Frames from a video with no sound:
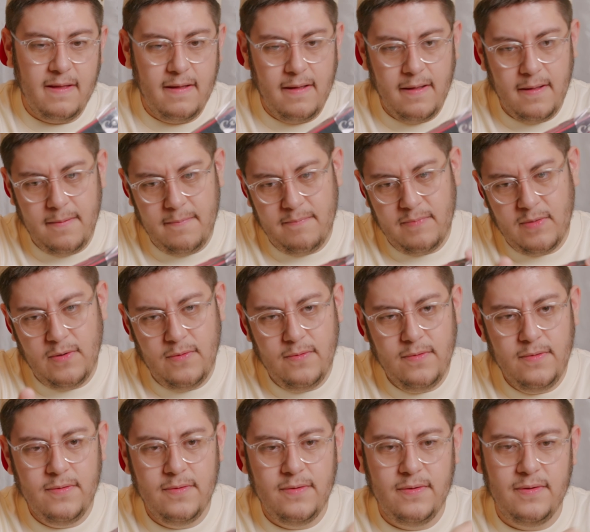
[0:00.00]

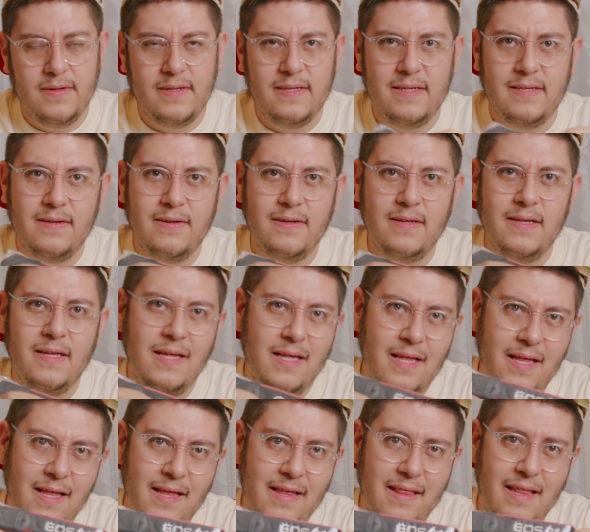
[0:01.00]
Oh,
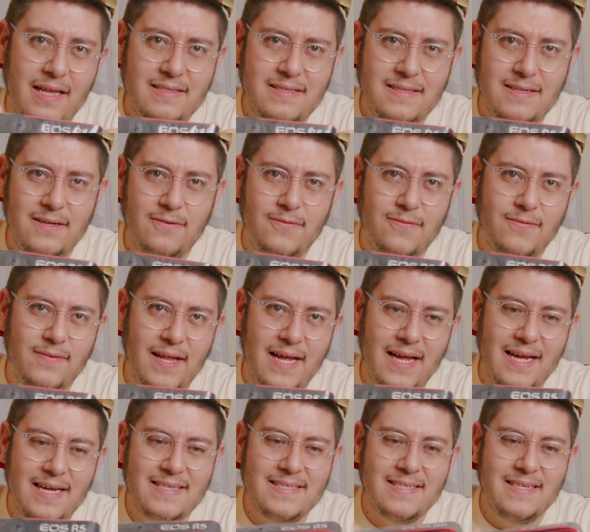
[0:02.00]
that's a little
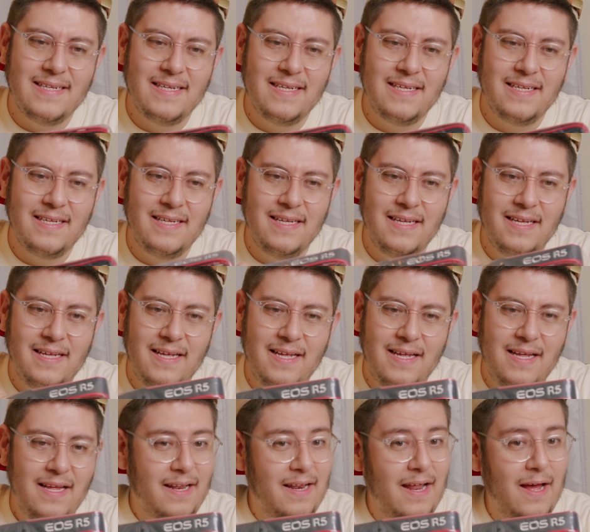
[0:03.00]
flex.
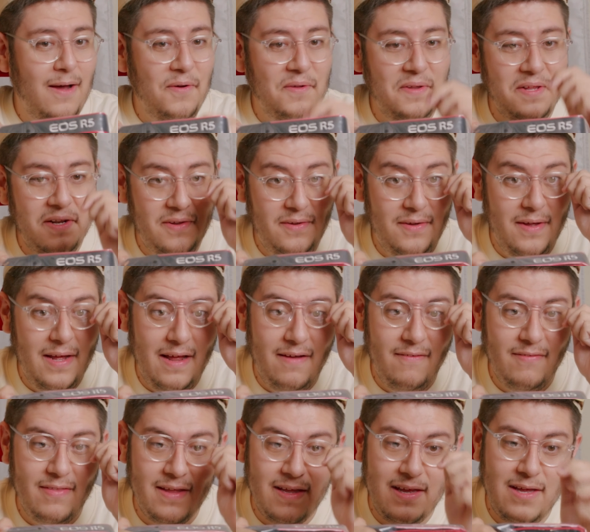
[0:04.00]
Not only do you
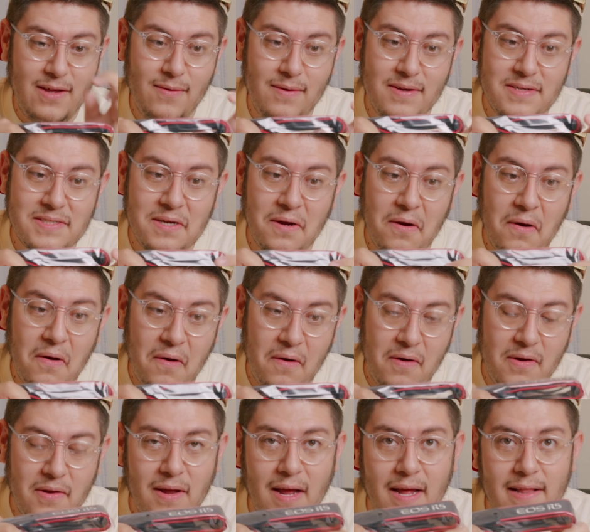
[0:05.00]
have the EOS
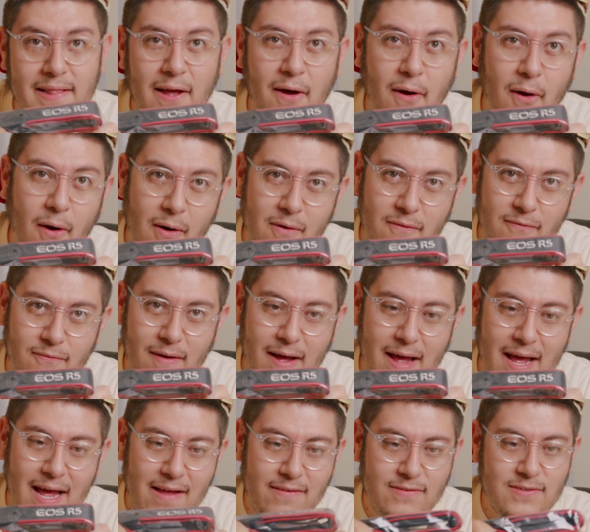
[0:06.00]
R, you got the
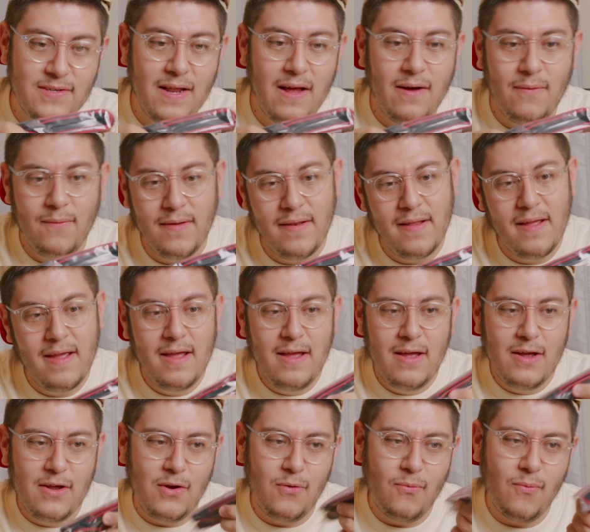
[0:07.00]
R5. So now when
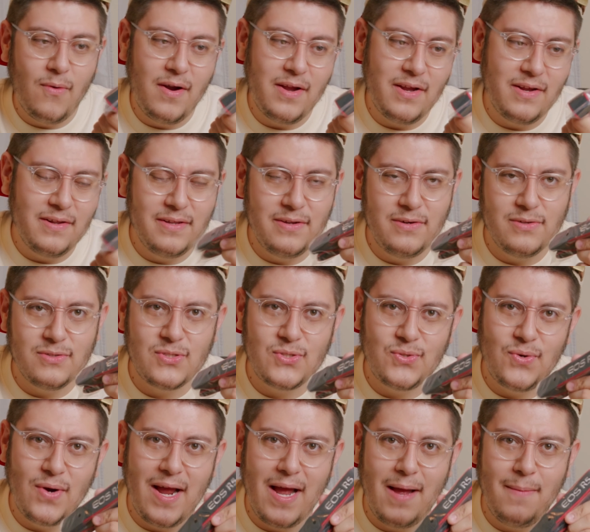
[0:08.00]
you're wearing your little
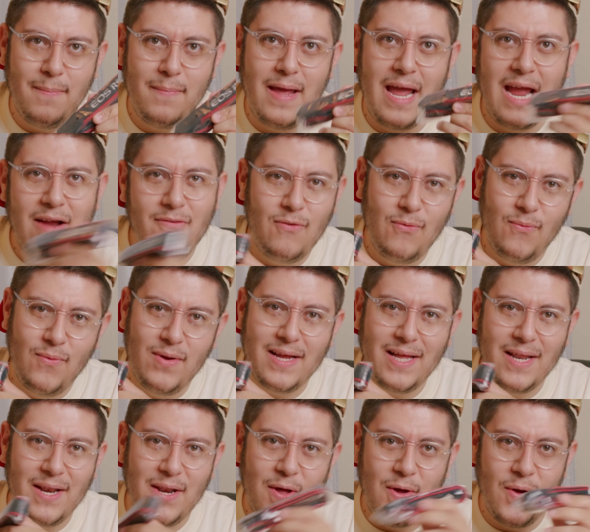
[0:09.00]
strap, everyone
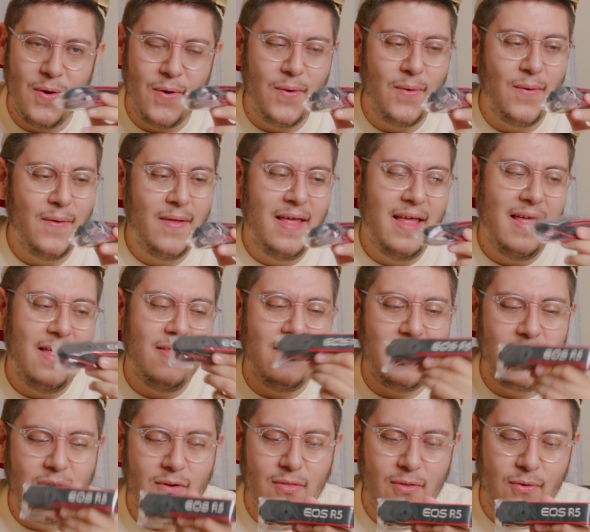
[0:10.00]
can know
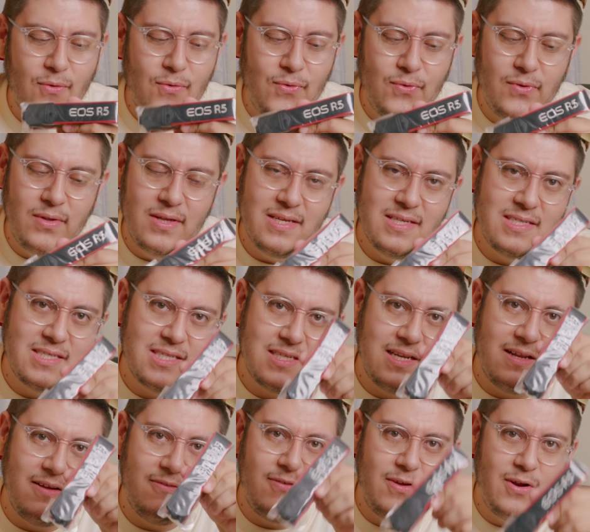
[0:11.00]
that you're the
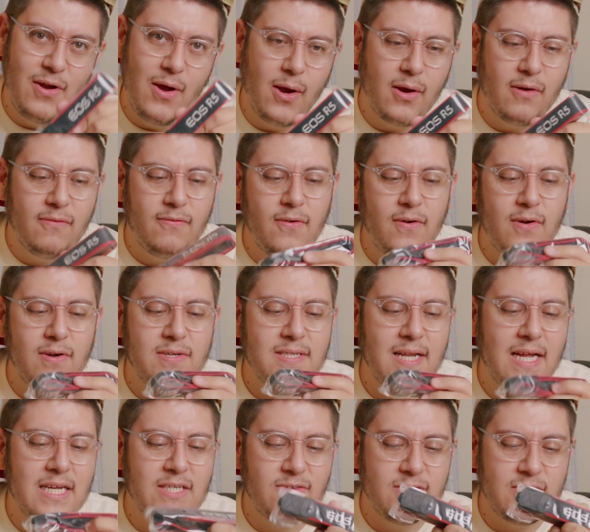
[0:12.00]
coolest
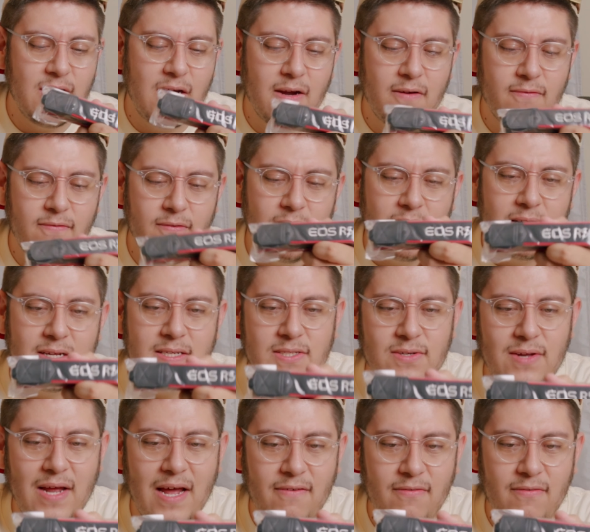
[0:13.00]
videographer / photographer because you